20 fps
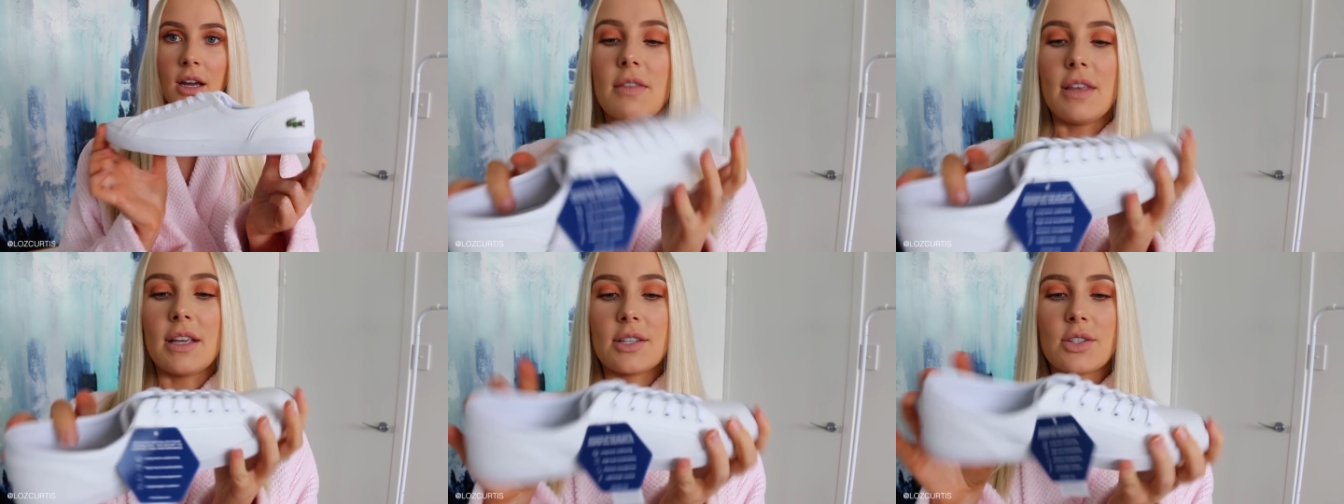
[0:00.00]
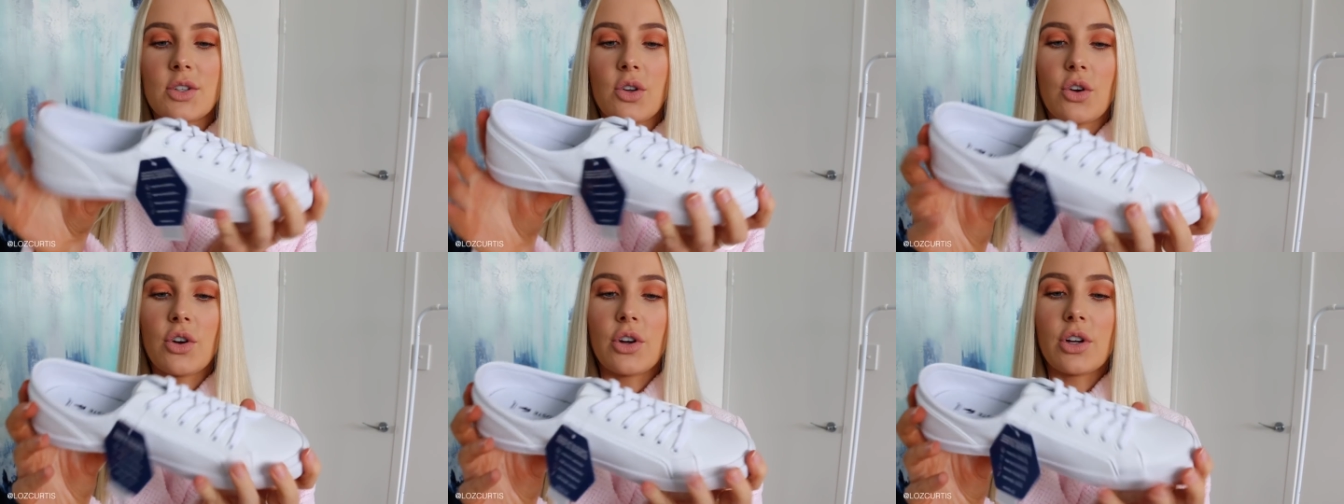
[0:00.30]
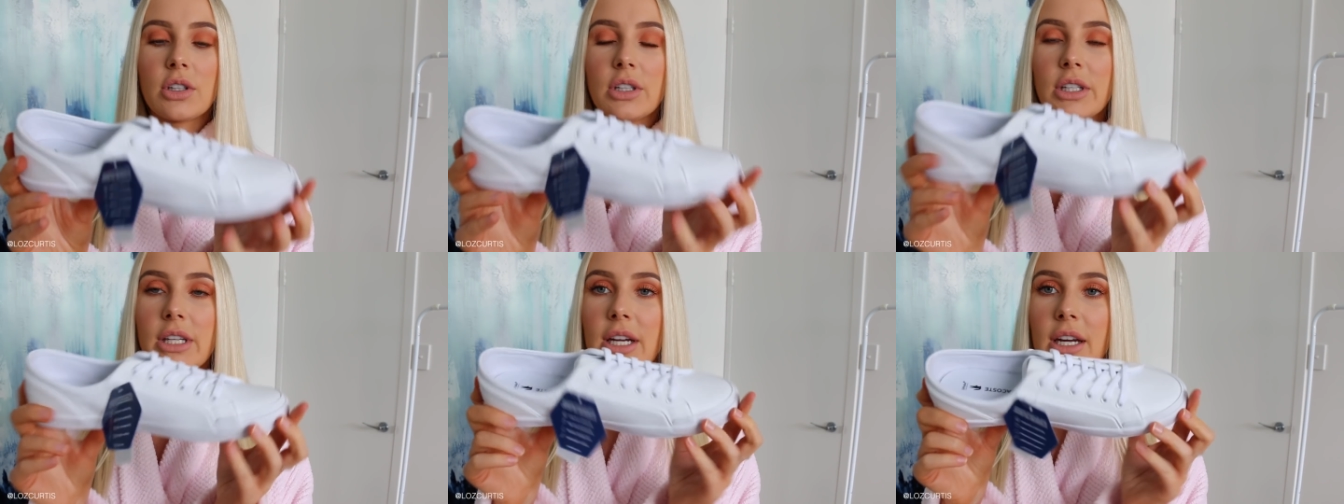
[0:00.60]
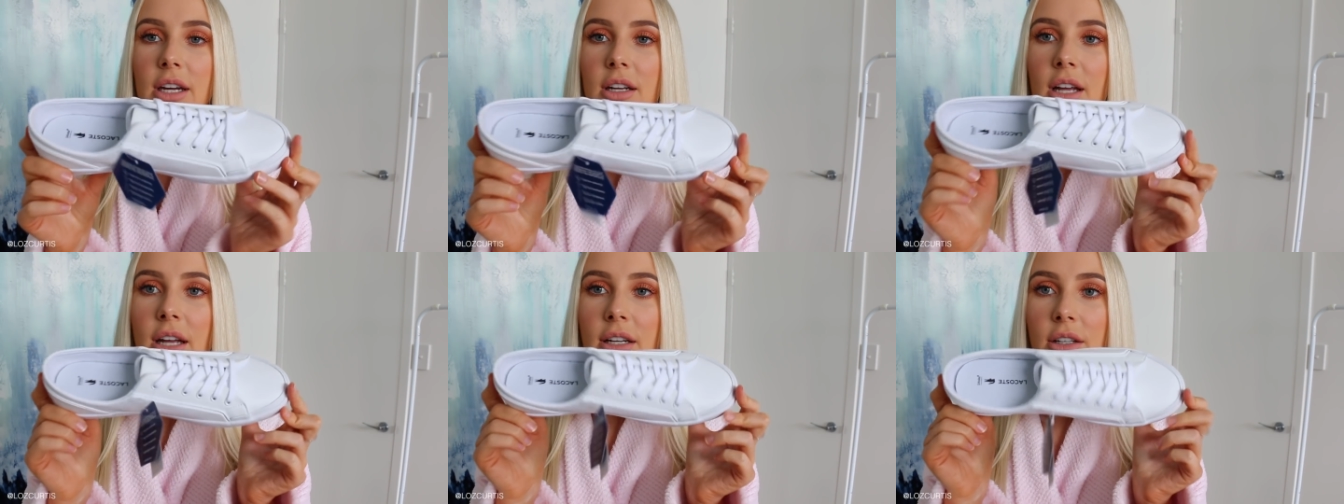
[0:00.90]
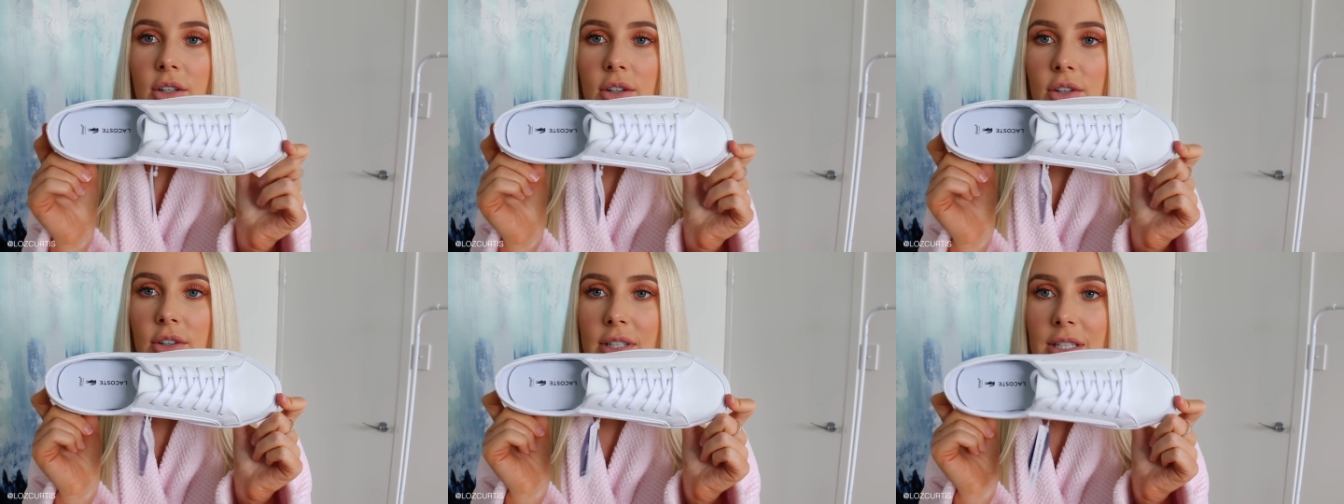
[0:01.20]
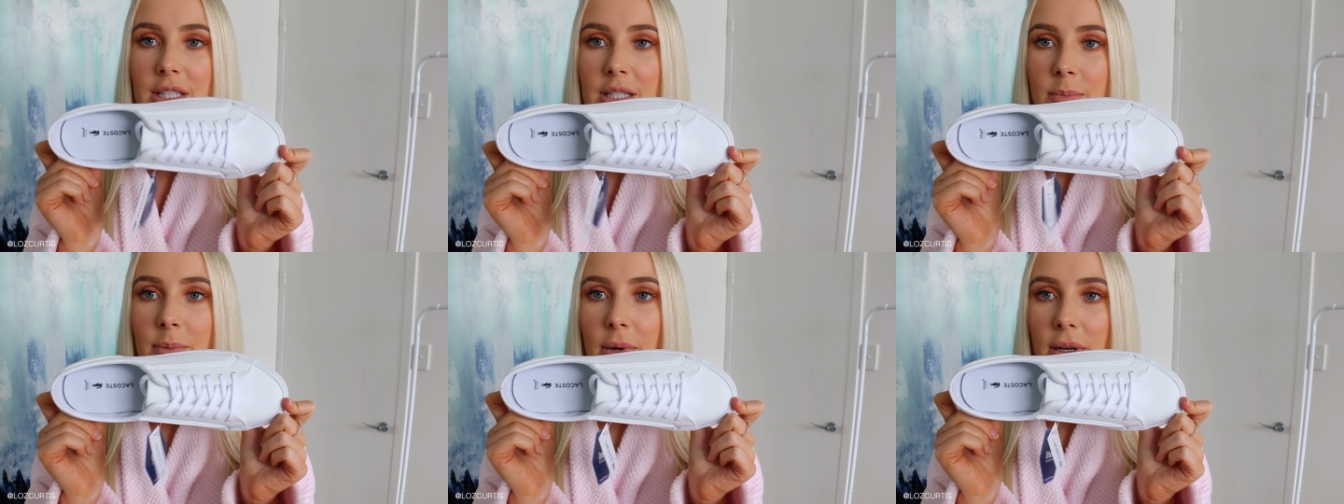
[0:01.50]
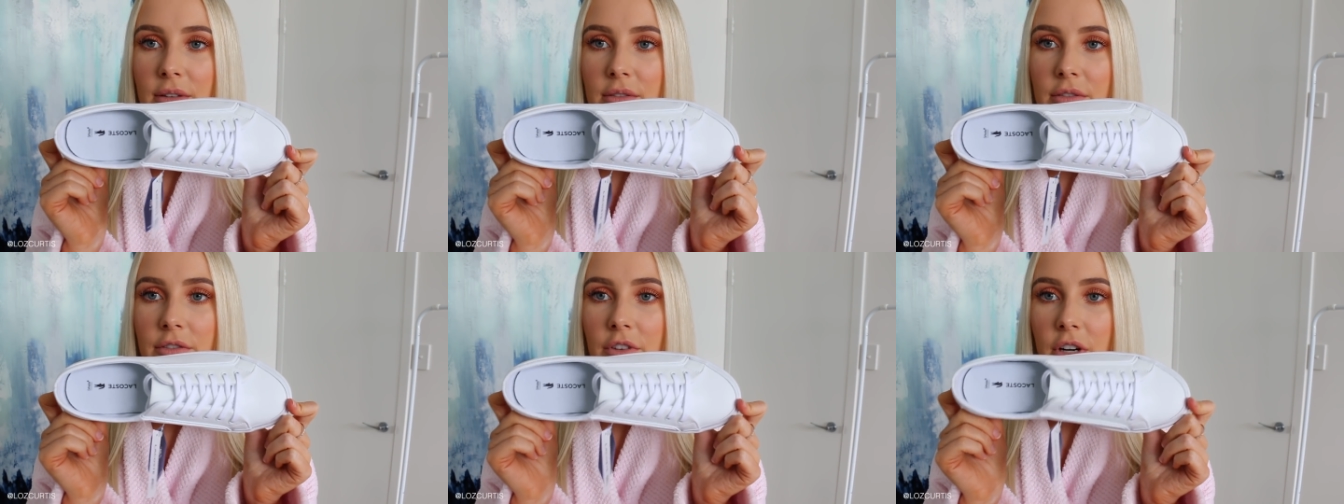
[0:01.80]
They're so clean and crisp
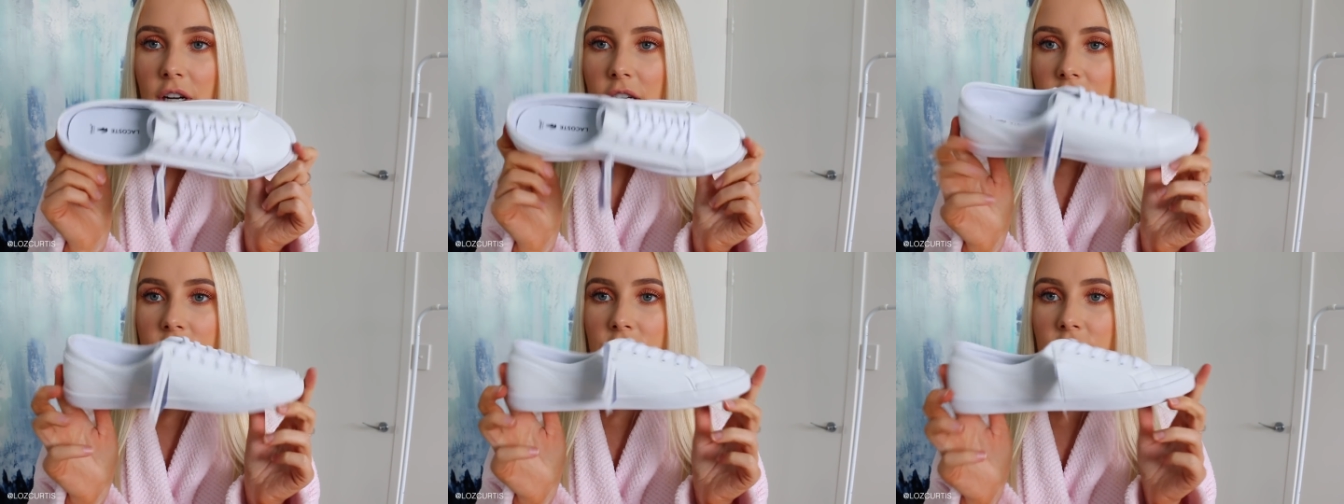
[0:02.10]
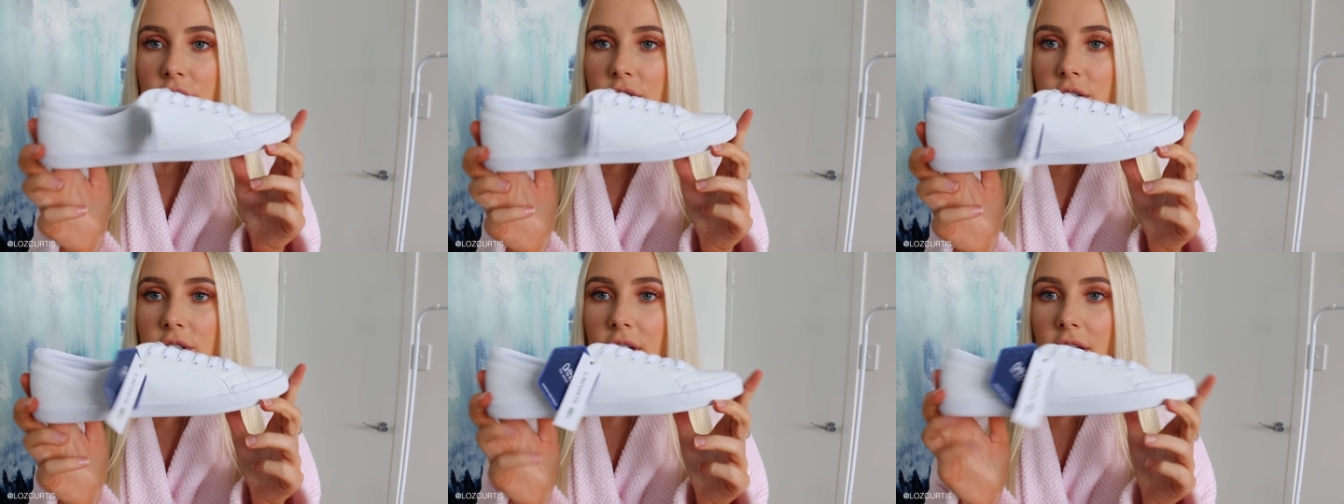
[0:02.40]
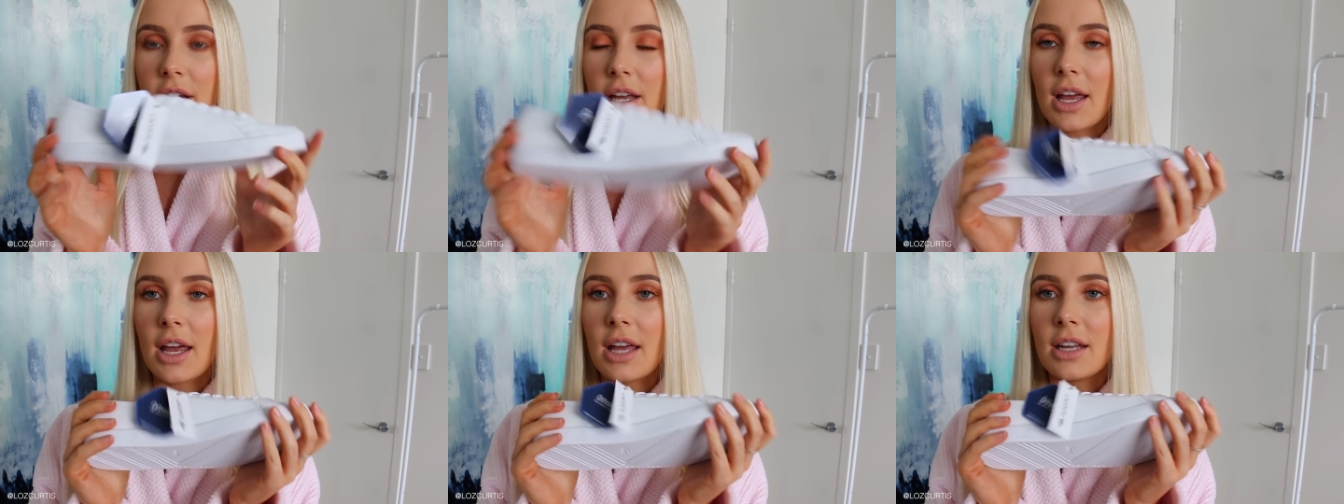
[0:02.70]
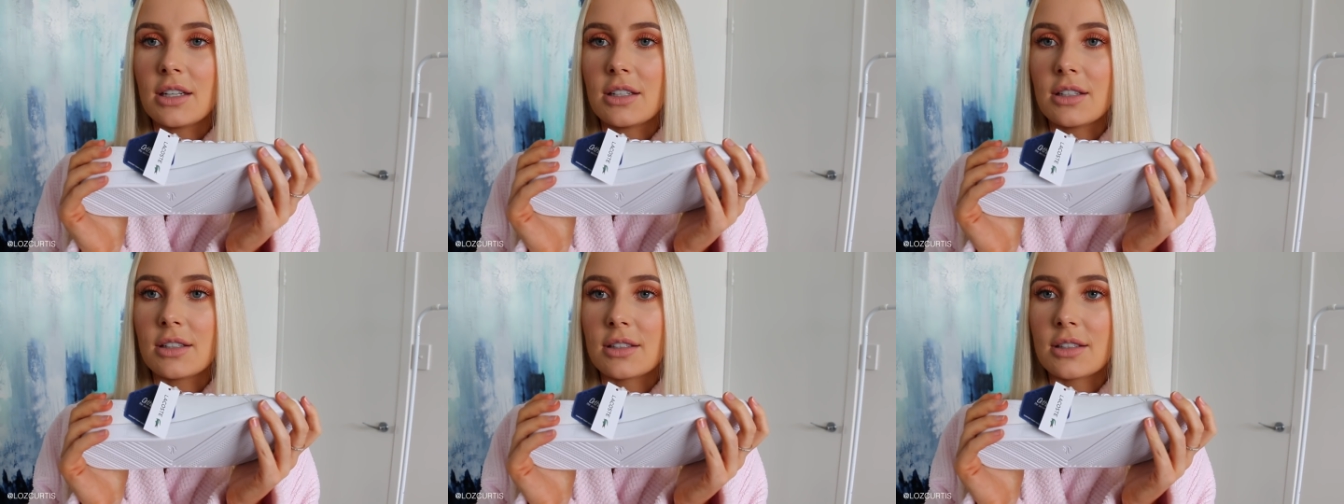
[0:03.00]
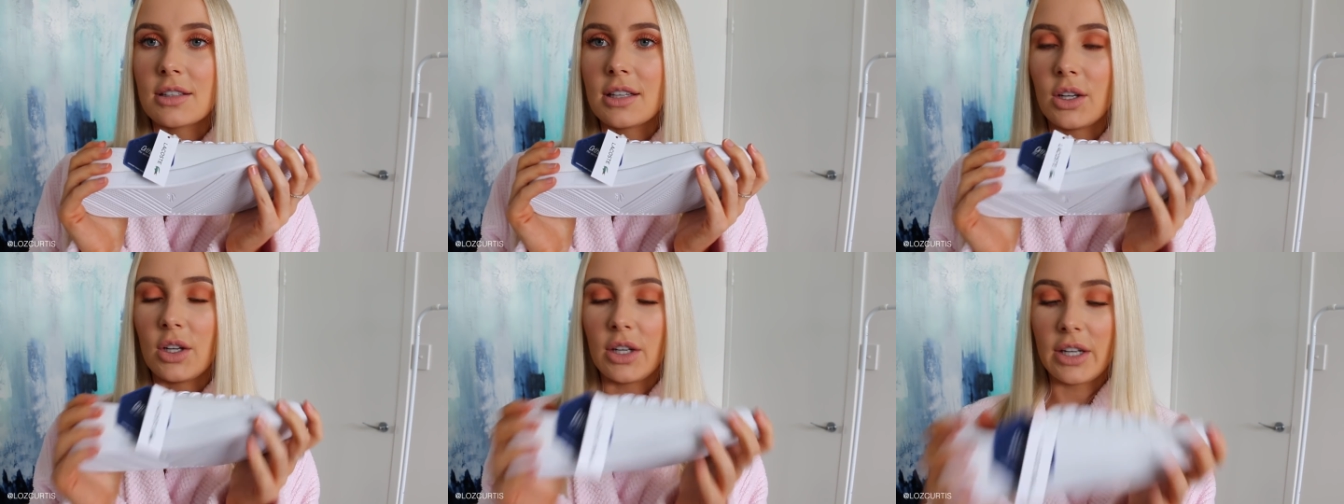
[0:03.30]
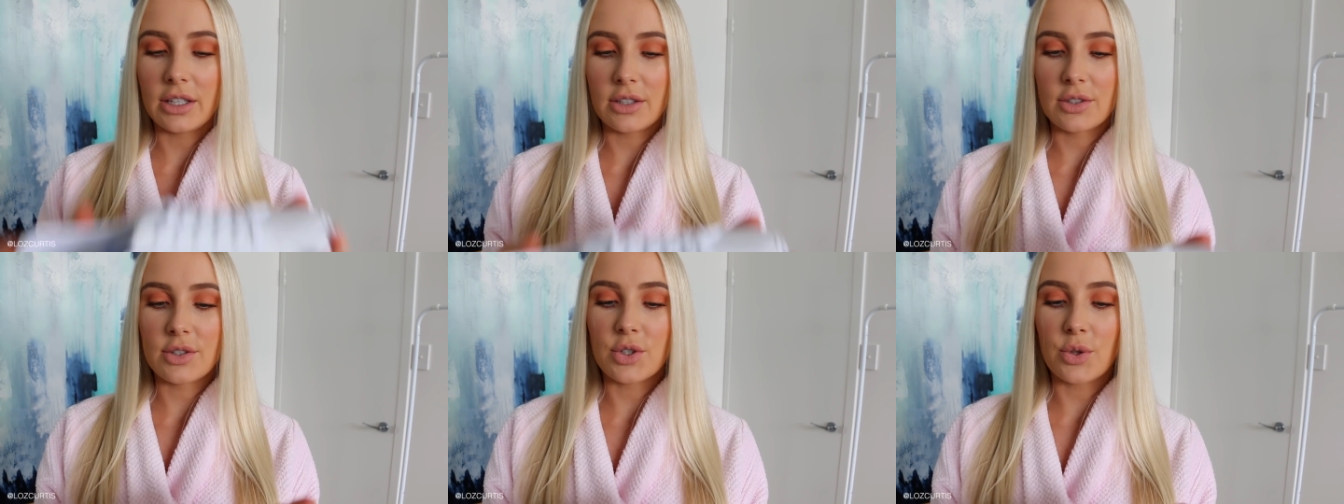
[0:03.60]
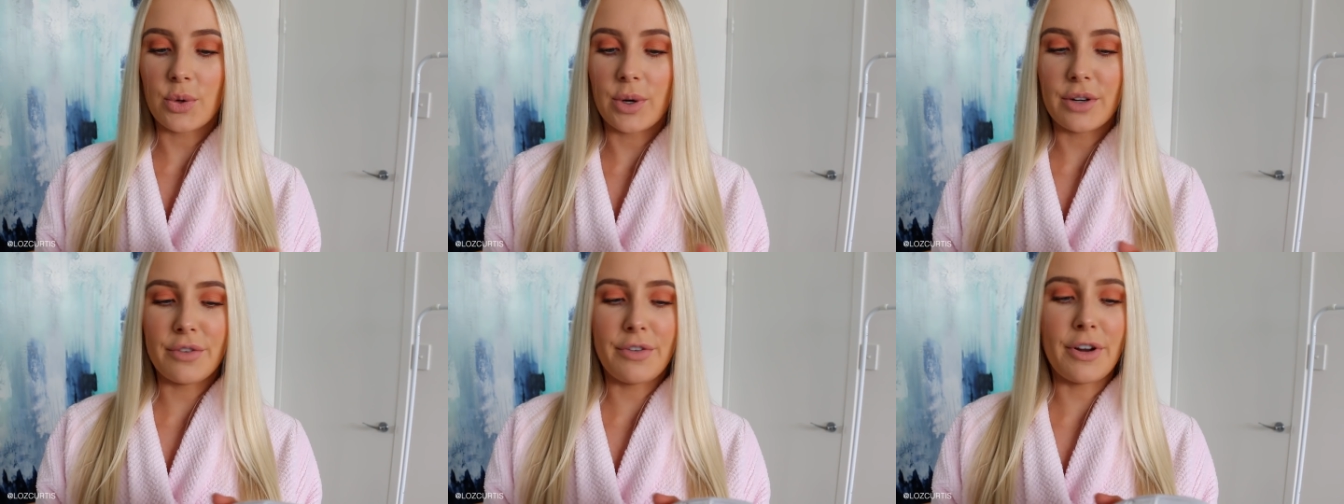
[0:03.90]
and fresh and they're gonna get
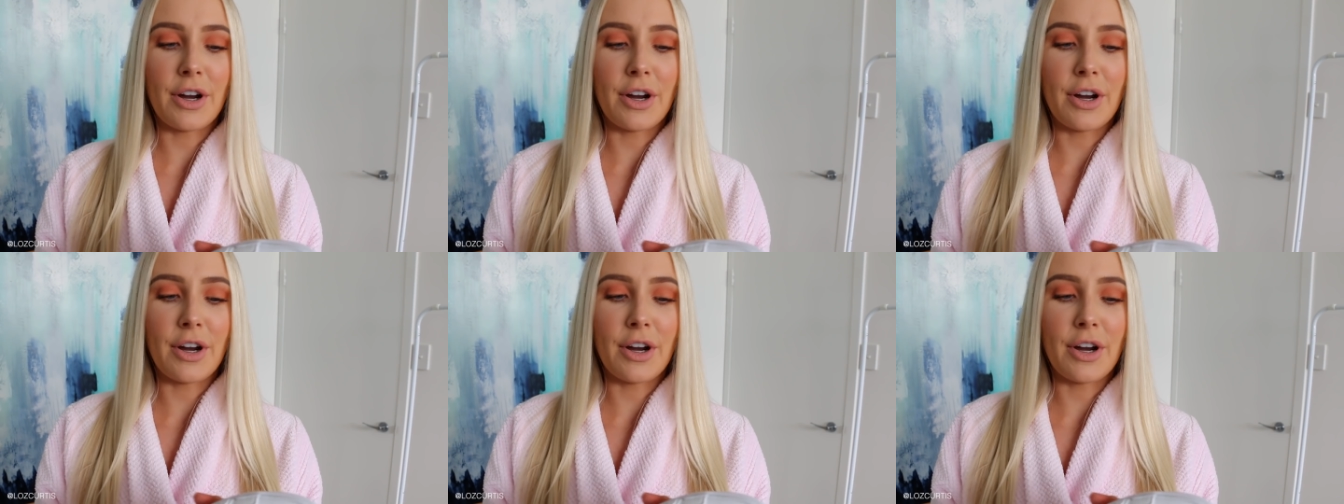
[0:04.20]
destroyed